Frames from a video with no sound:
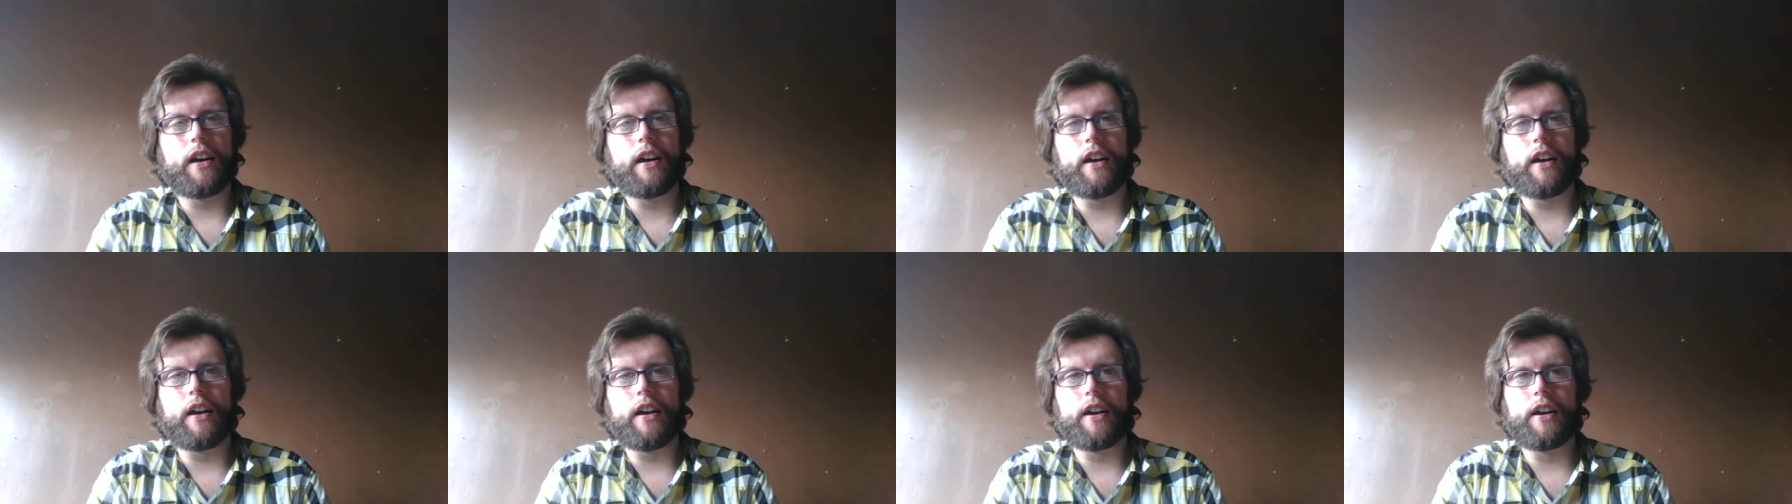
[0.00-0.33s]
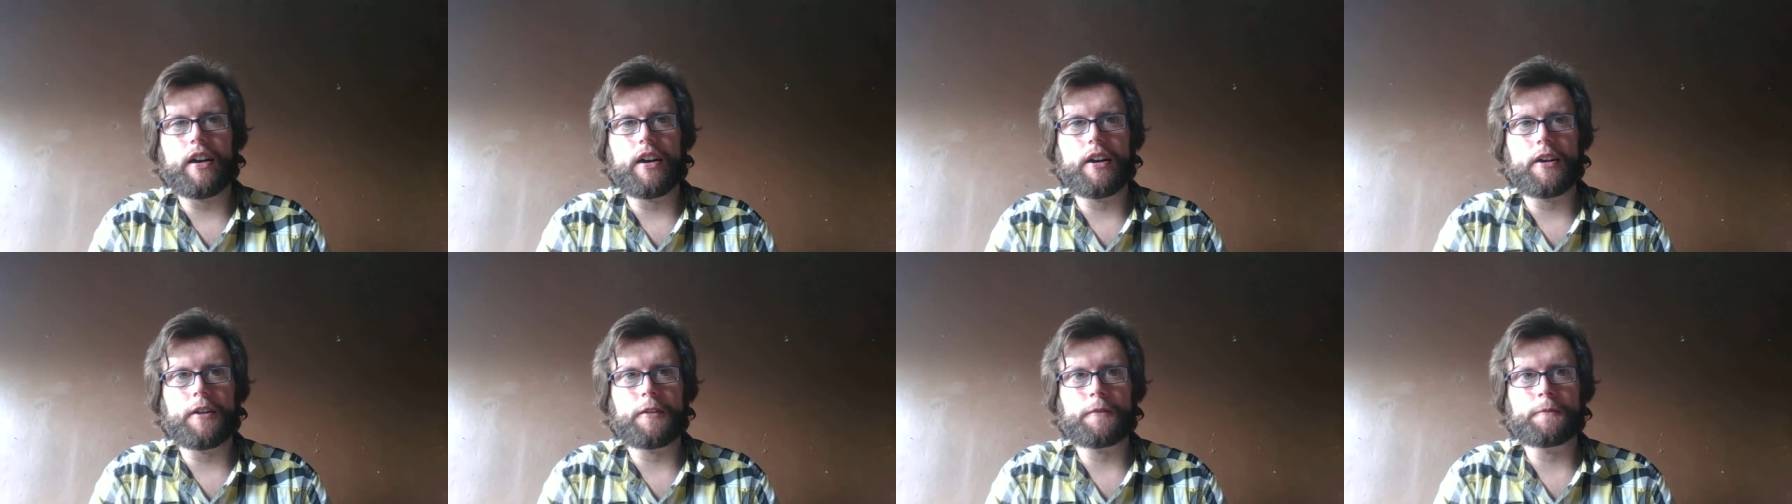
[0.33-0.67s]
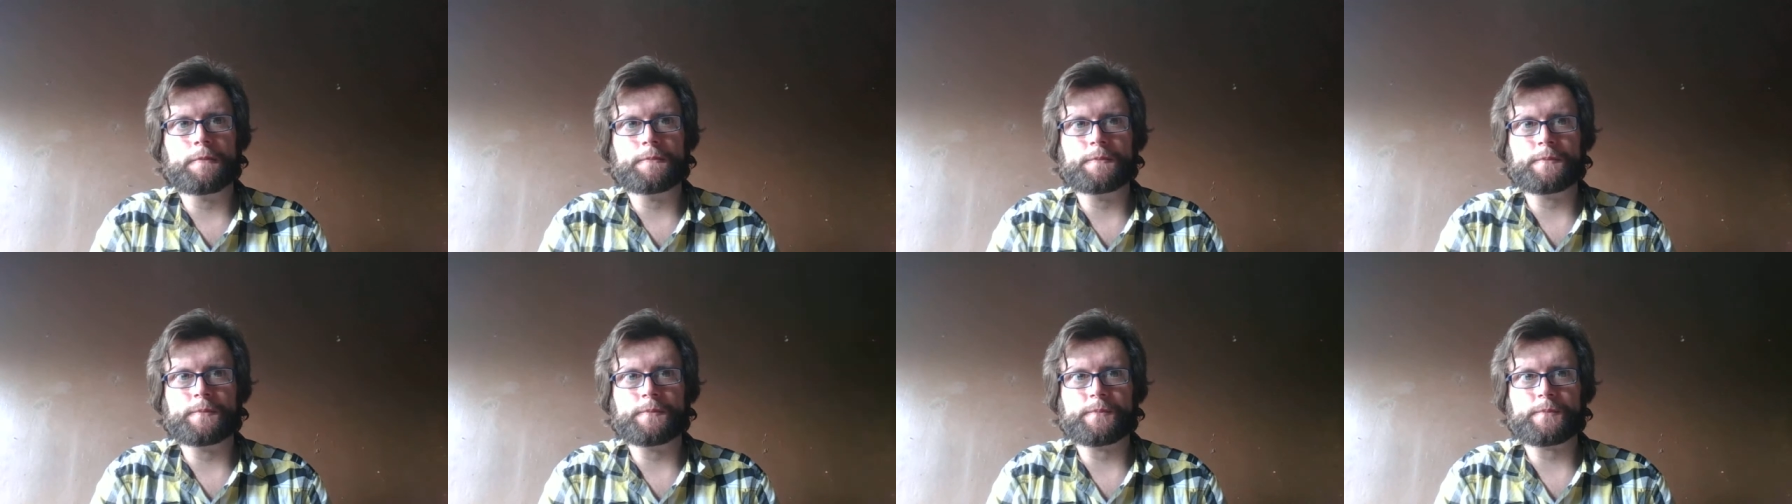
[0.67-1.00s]

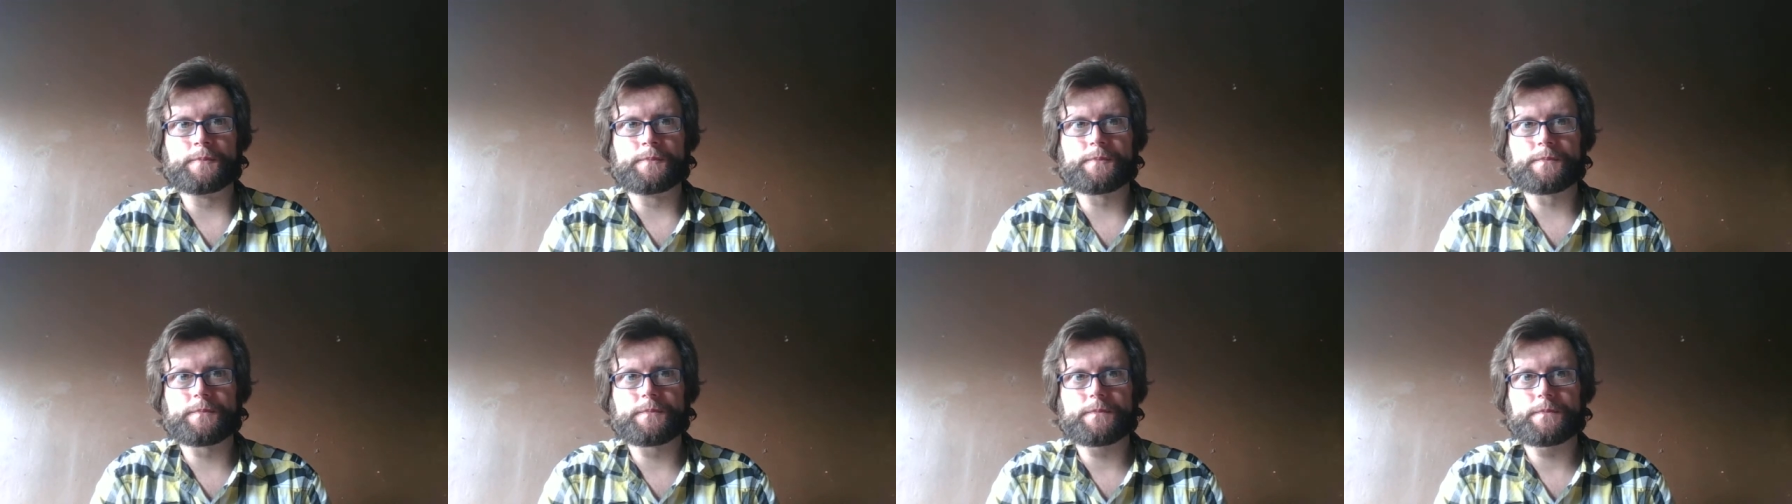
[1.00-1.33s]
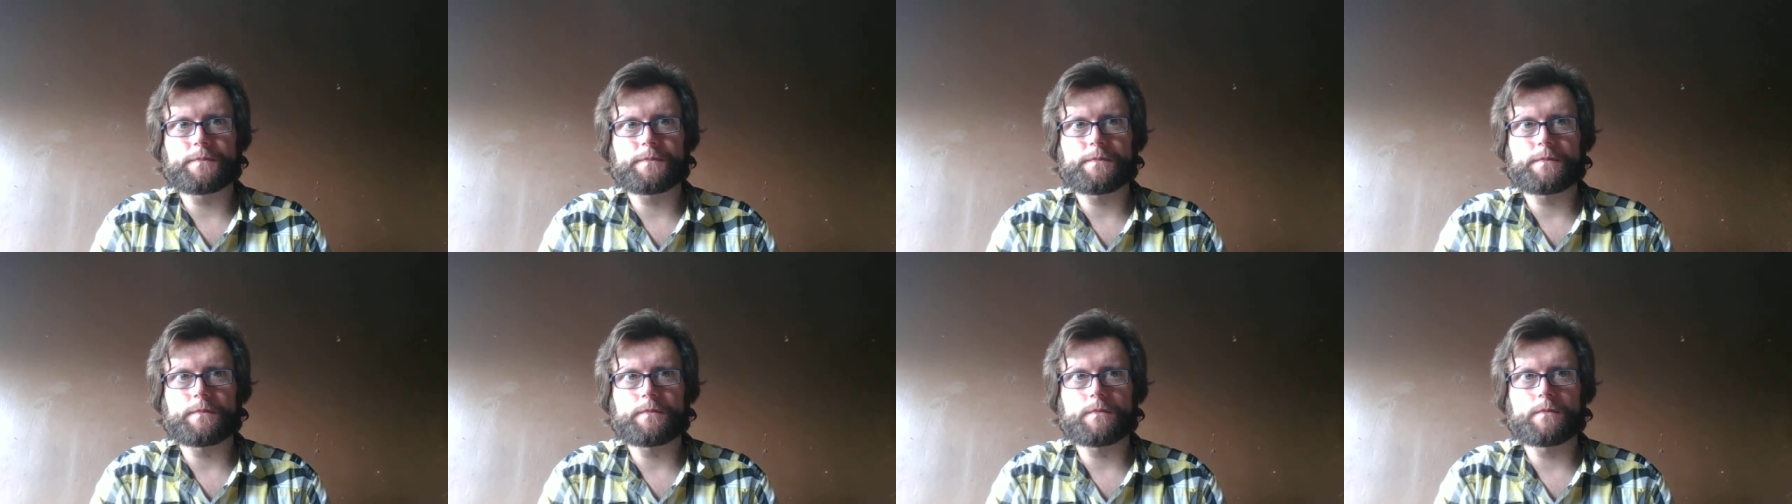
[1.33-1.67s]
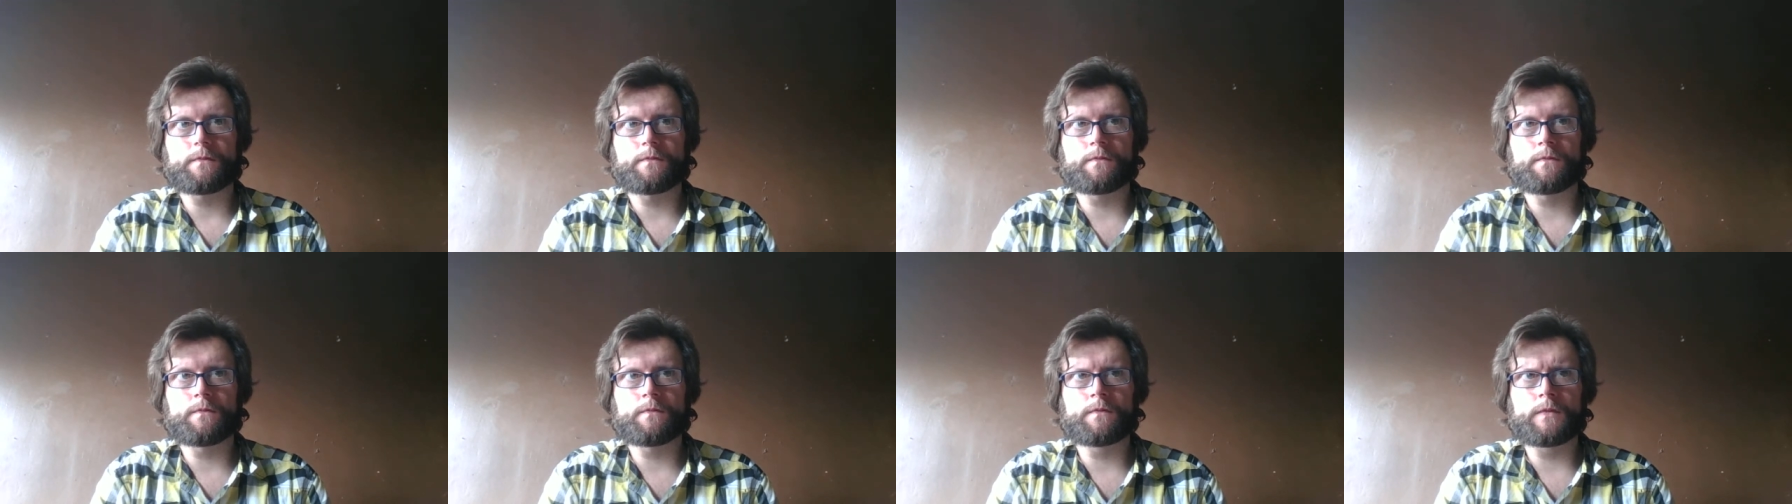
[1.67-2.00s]

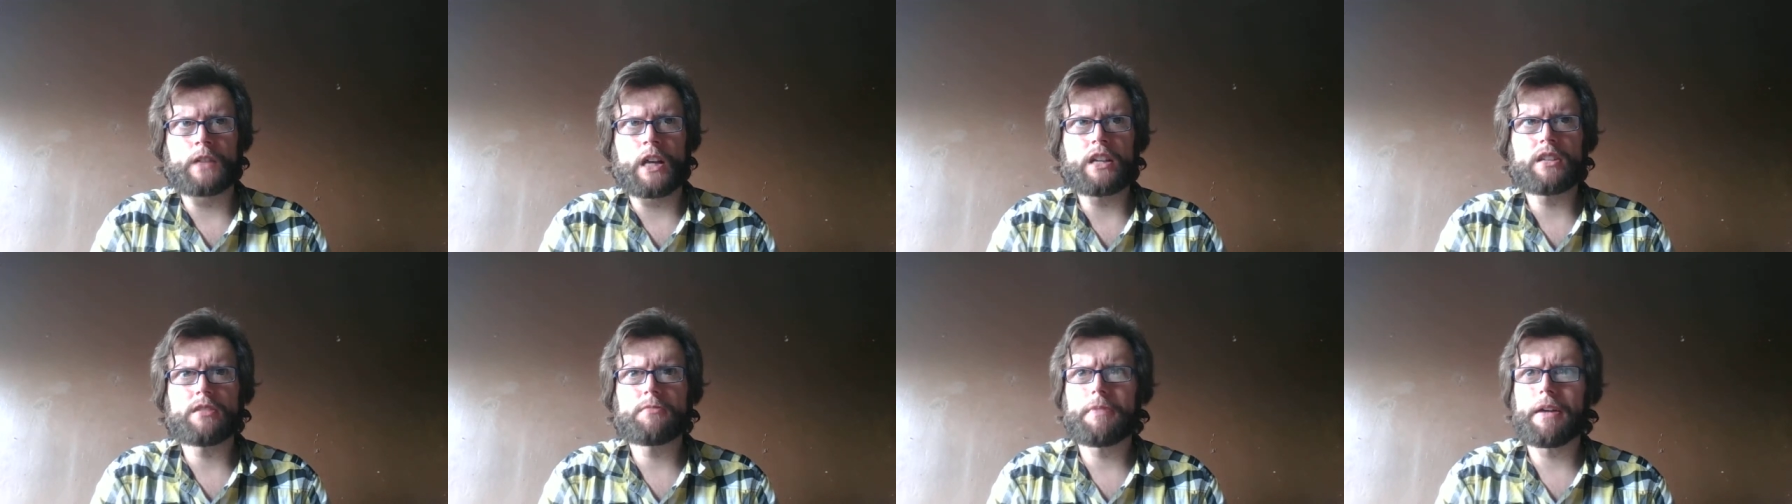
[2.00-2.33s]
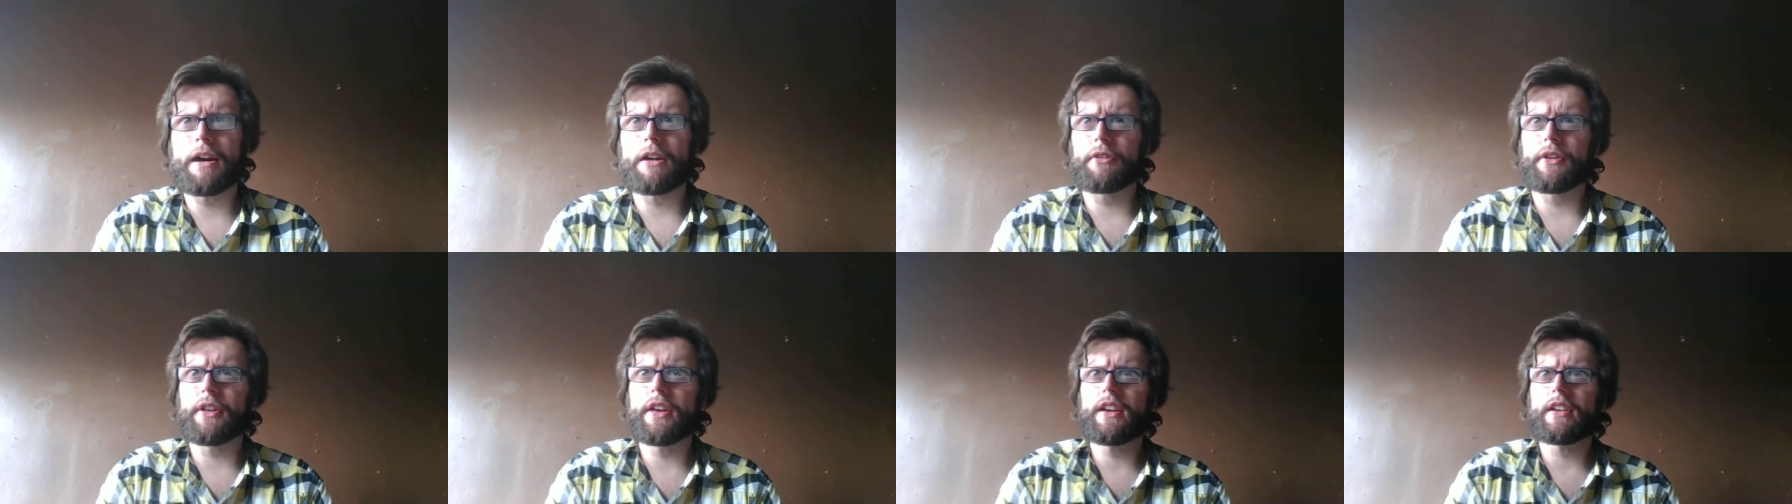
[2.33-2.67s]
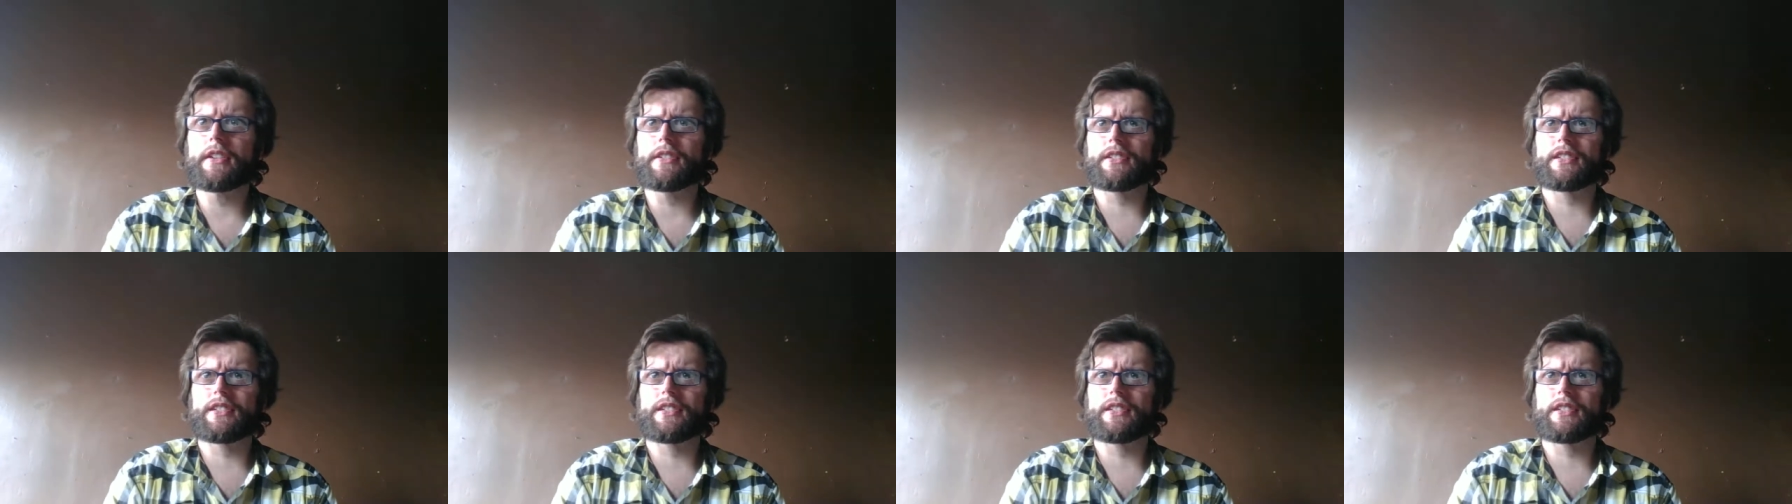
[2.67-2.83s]
That's about it.